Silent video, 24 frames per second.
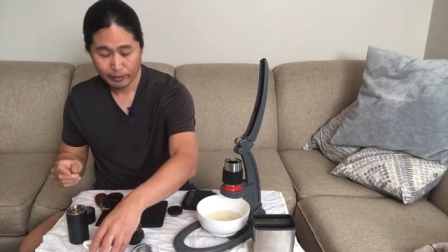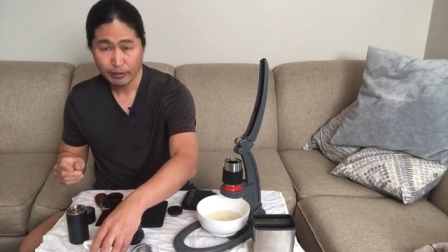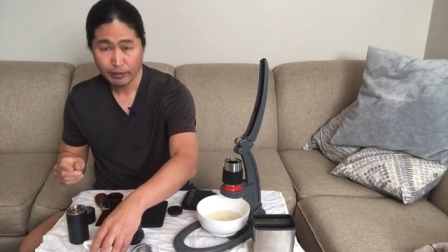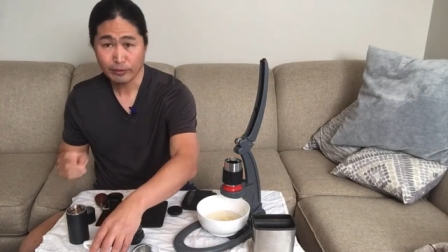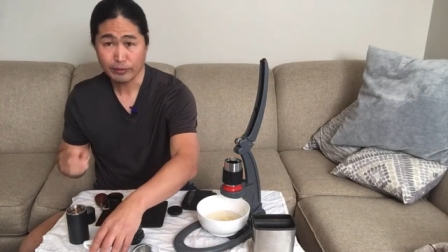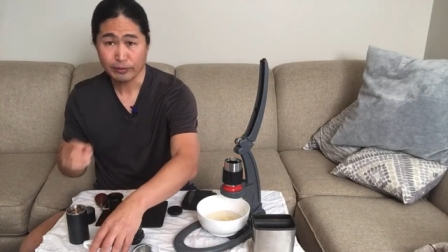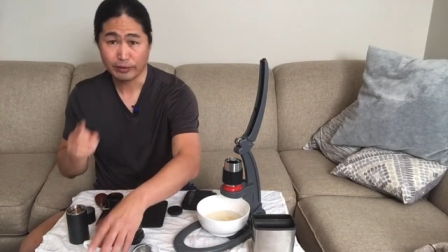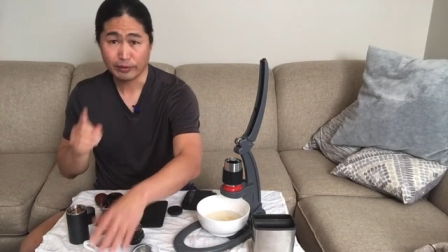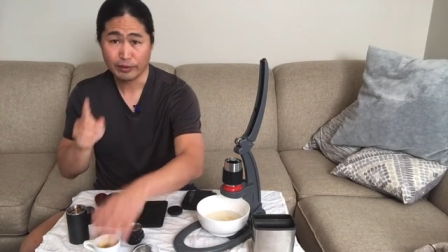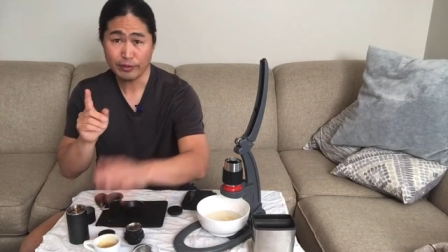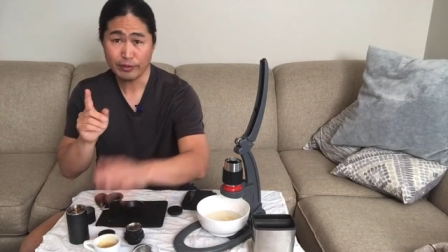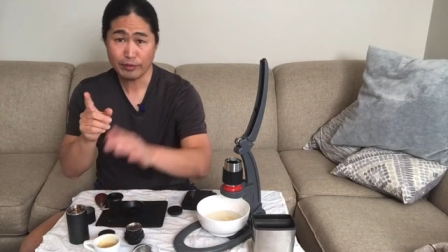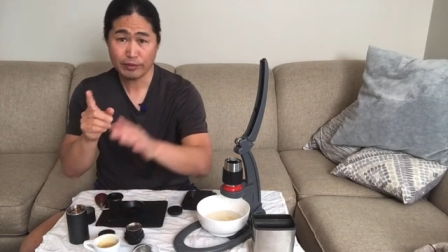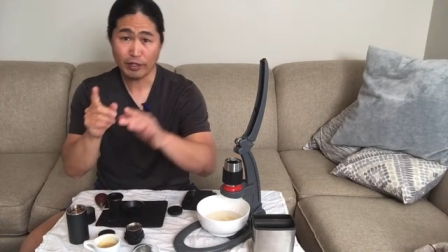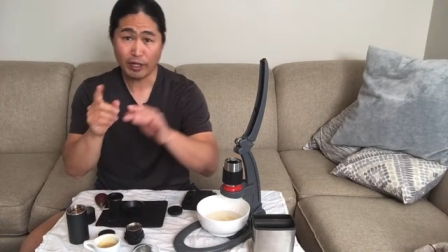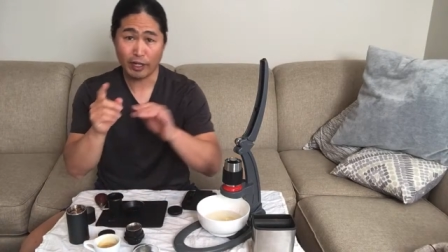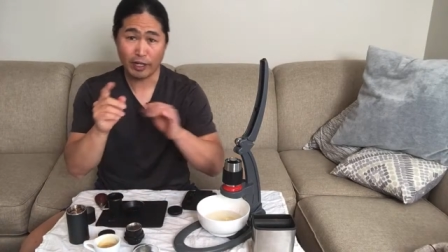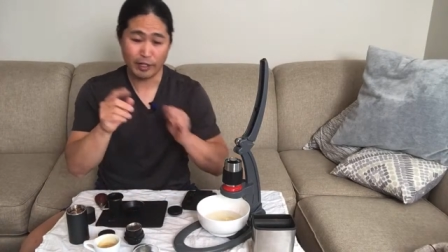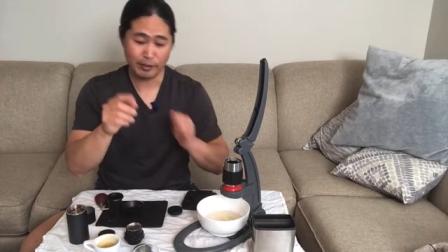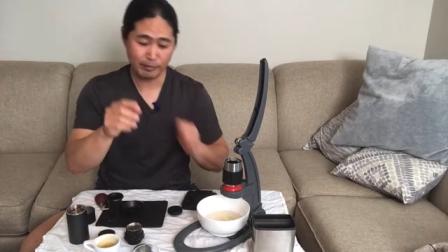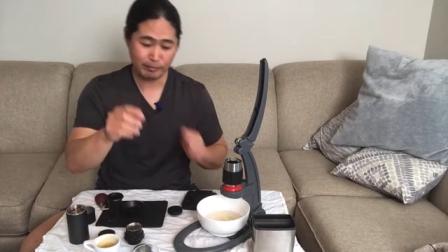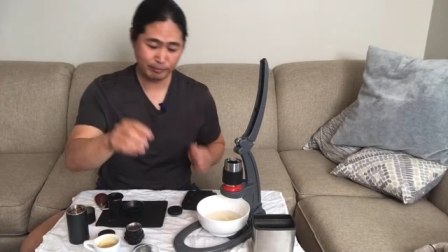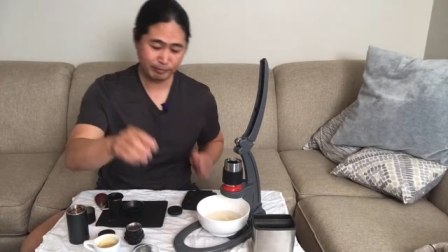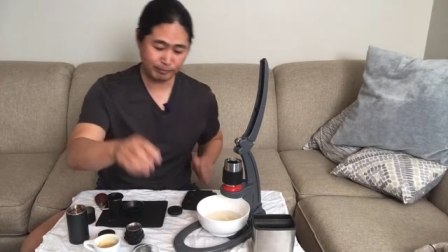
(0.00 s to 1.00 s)
So this
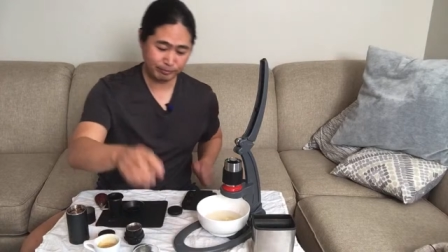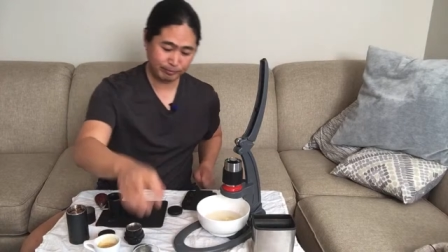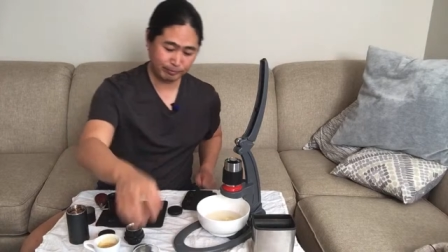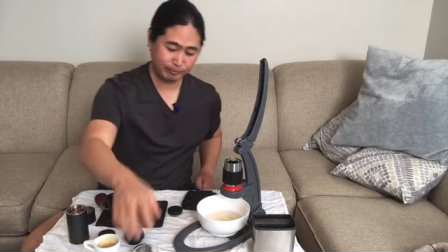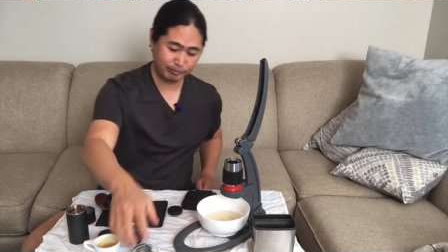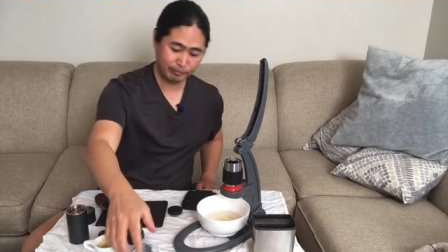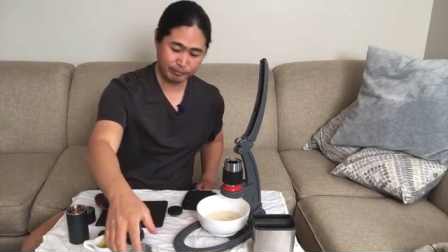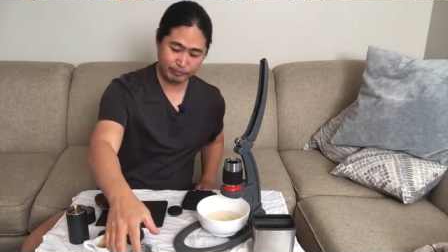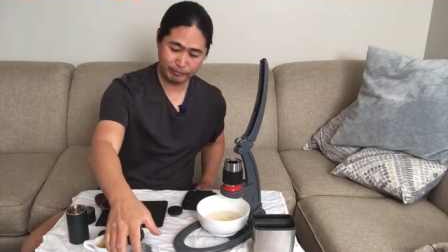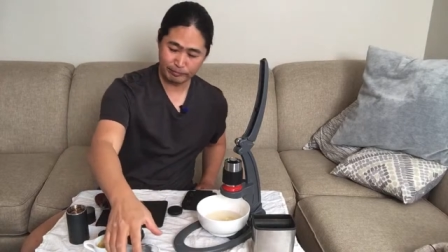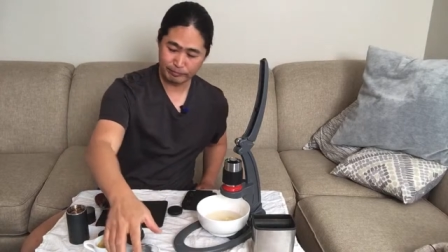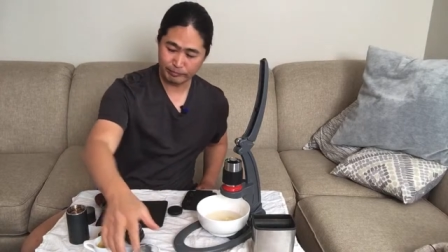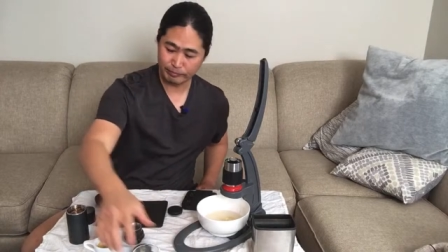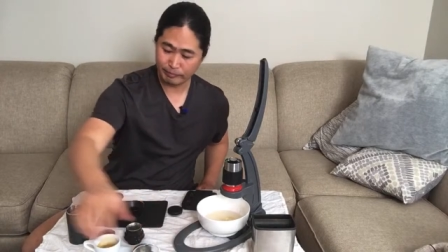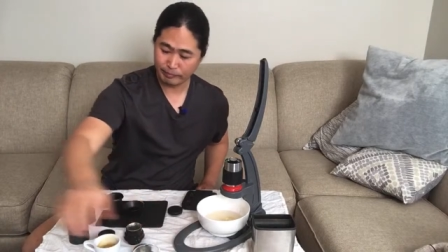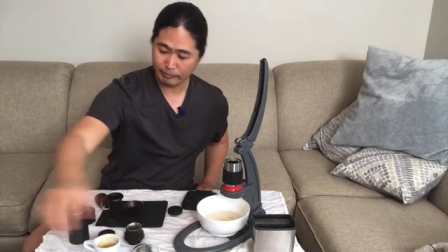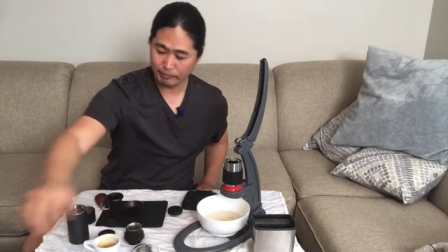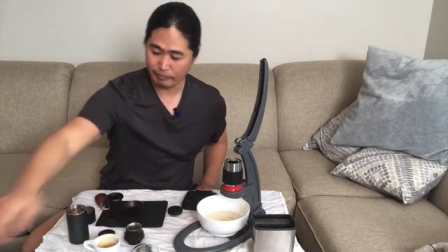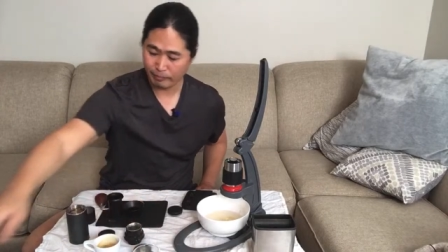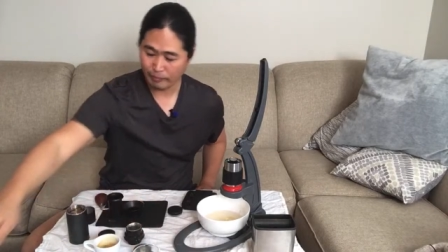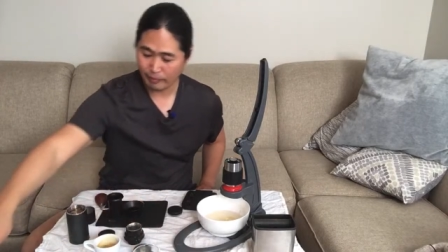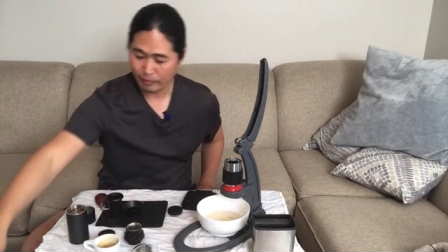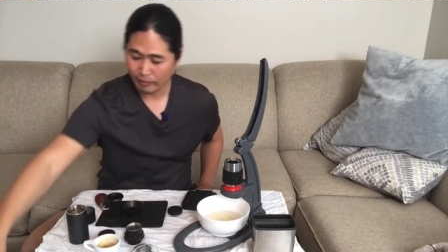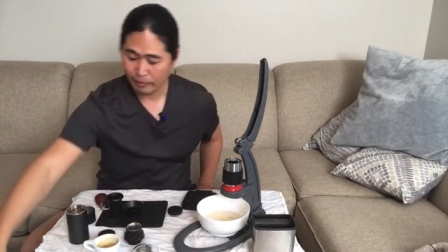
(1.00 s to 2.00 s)
time,
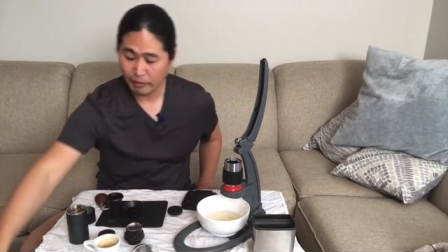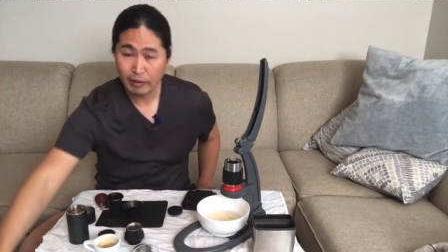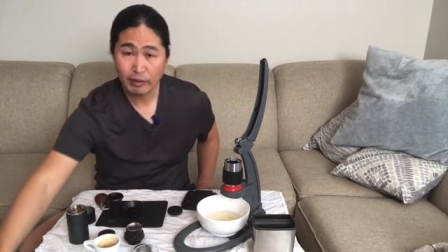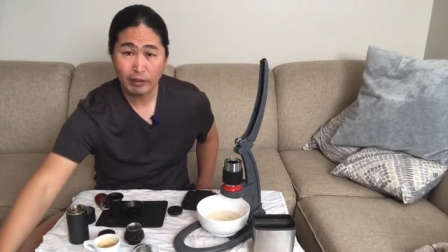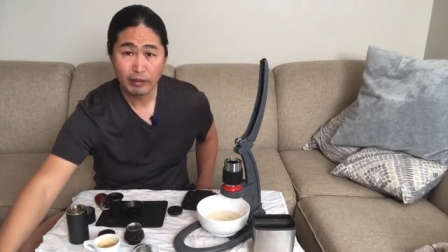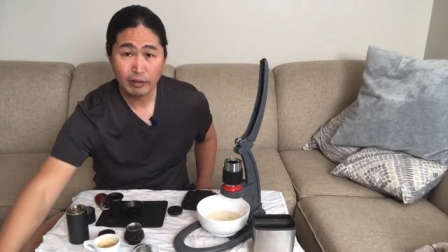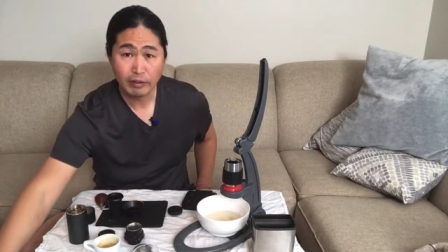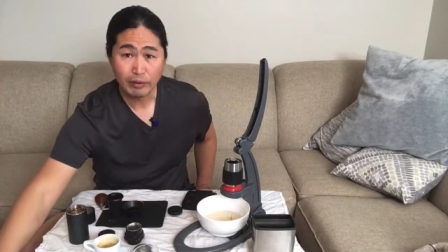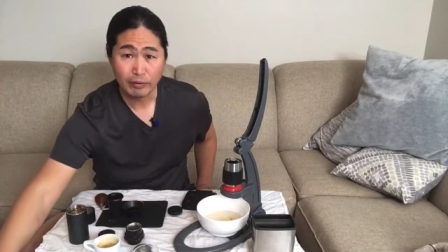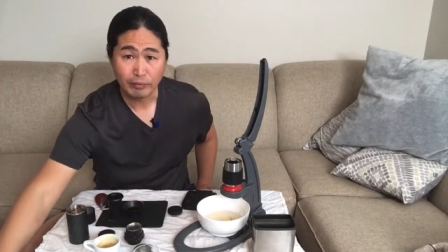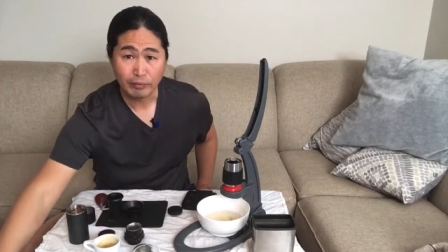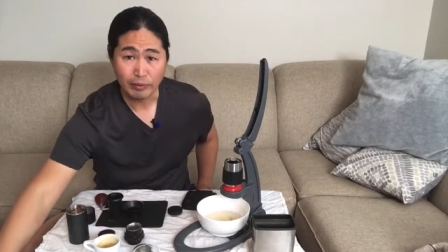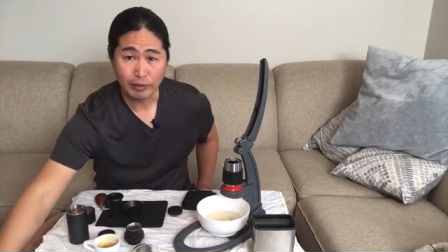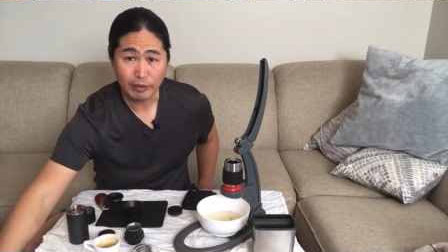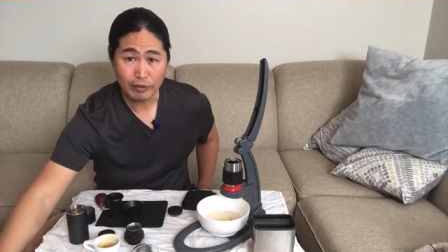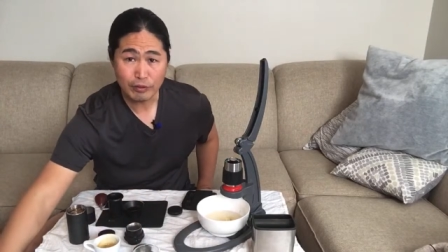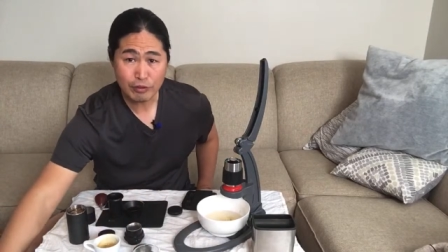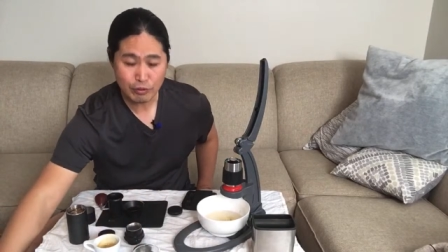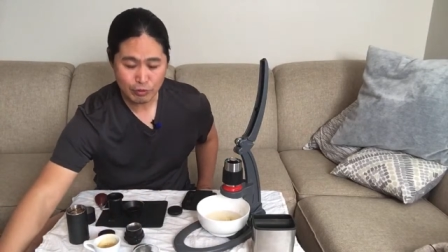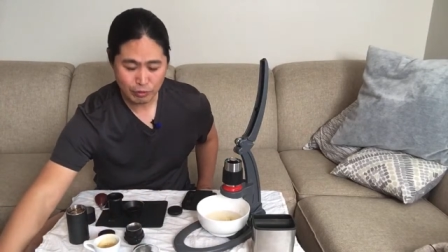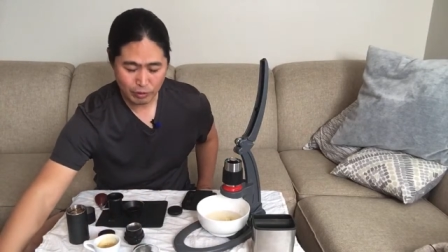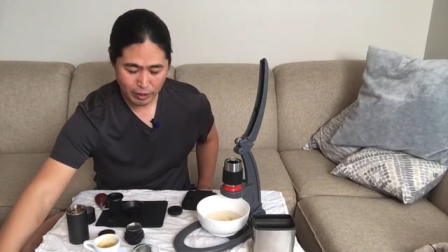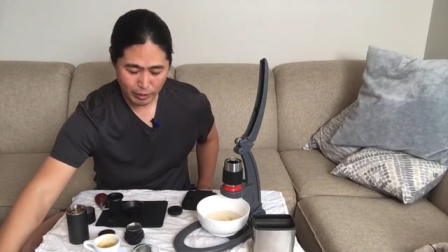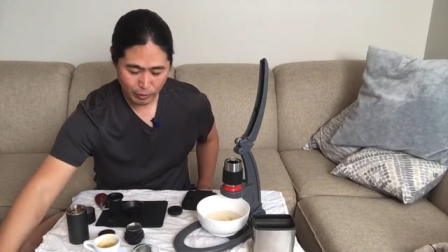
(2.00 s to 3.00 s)
we're gonna
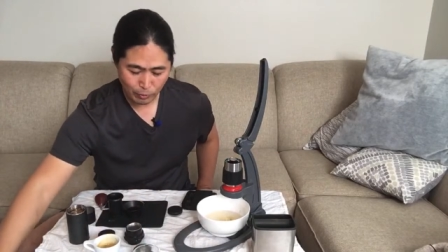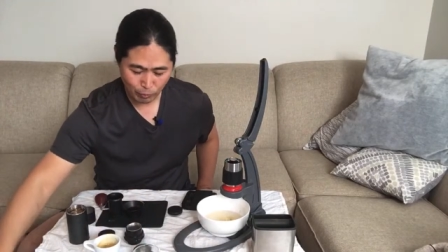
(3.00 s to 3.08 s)
try